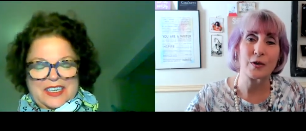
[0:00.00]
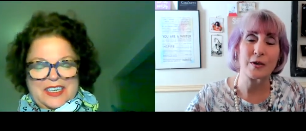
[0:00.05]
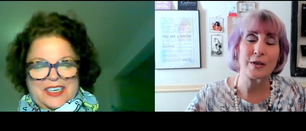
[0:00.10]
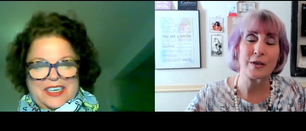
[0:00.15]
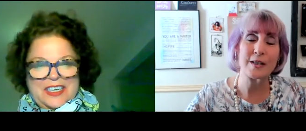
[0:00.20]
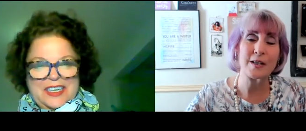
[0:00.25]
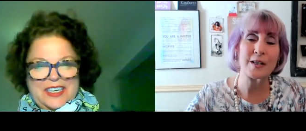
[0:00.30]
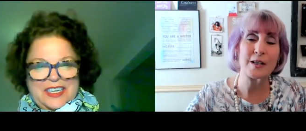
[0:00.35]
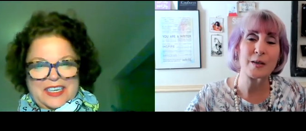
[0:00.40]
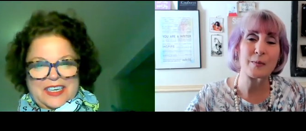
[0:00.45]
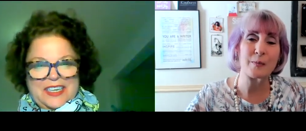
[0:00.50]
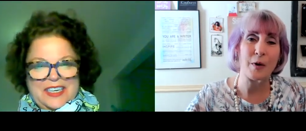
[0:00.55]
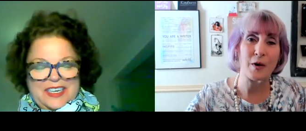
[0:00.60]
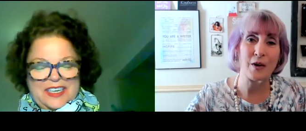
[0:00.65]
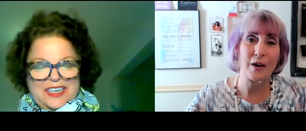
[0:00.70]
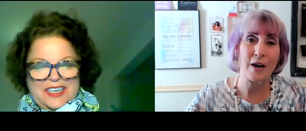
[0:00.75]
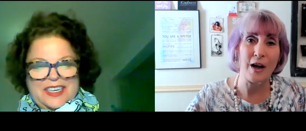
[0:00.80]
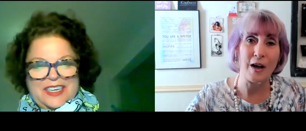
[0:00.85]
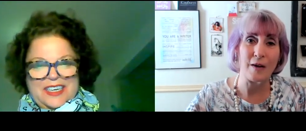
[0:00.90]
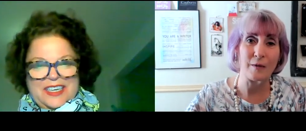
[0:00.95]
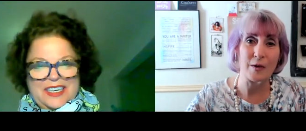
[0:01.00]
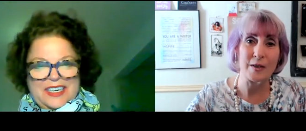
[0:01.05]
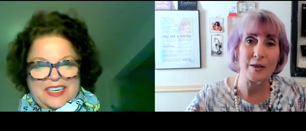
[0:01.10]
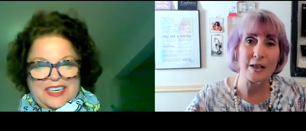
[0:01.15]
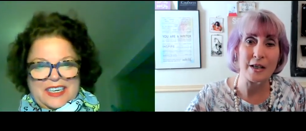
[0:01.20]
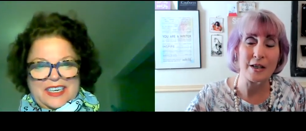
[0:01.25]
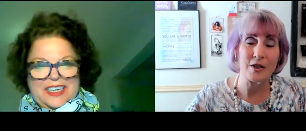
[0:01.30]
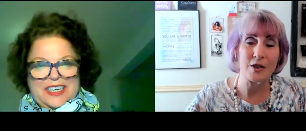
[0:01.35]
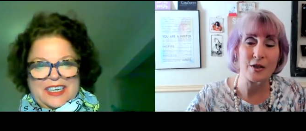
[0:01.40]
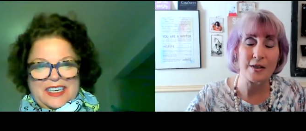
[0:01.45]
Speaker 1: This is Smart
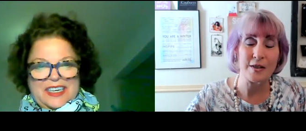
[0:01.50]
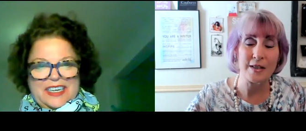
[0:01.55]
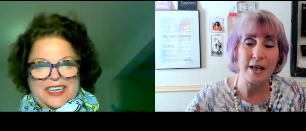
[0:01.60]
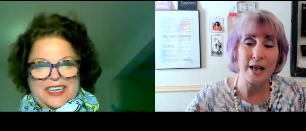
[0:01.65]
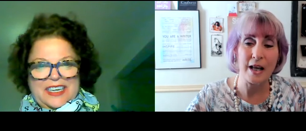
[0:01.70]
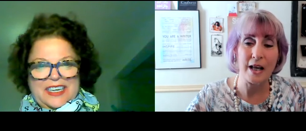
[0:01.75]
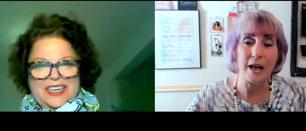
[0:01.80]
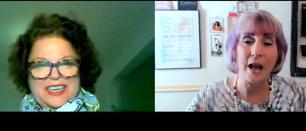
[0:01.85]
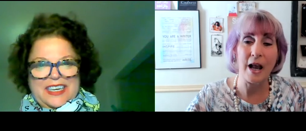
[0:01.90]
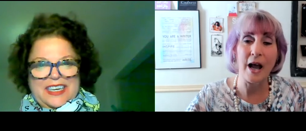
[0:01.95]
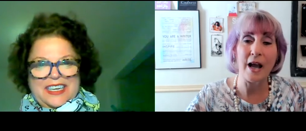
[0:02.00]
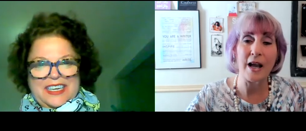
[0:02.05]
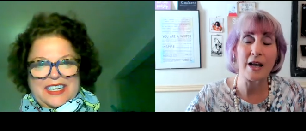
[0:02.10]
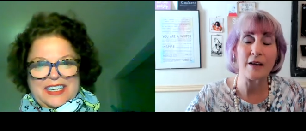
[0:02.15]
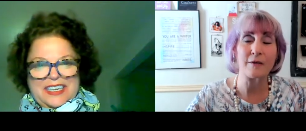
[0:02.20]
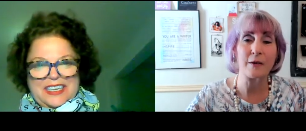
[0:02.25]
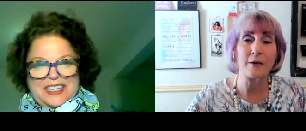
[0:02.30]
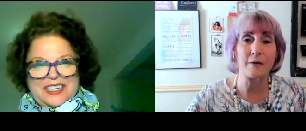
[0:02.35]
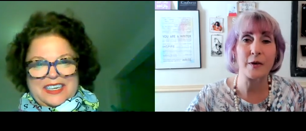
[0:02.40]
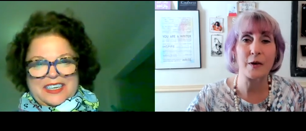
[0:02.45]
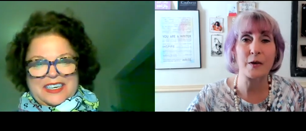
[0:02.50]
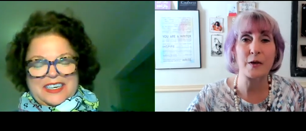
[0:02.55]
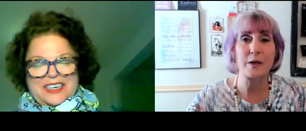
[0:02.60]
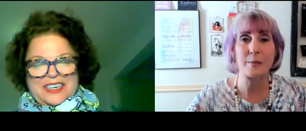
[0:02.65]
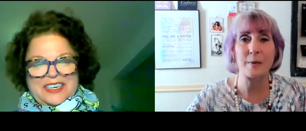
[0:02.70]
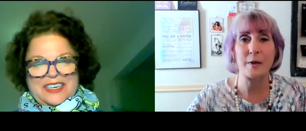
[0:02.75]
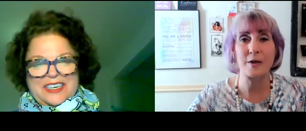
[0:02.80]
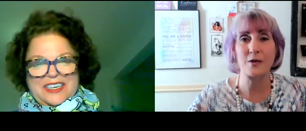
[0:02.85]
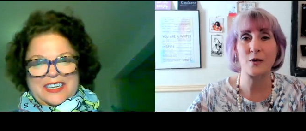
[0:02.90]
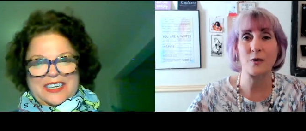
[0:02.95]
Conversations, and I have a very
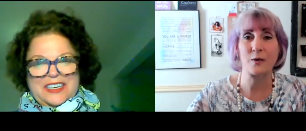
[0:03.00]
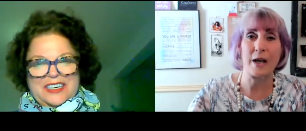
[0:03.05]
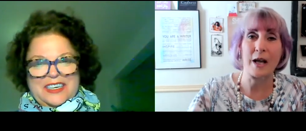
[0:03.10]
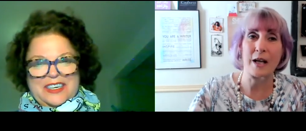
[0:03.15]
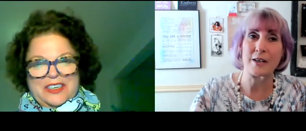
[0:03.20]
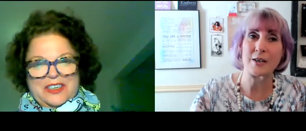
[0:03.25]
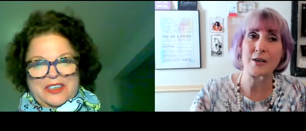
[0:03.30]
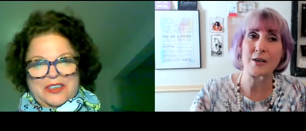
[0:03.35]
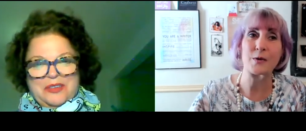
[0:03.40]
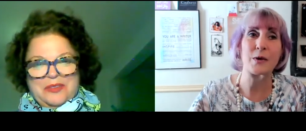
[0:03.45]
special guest.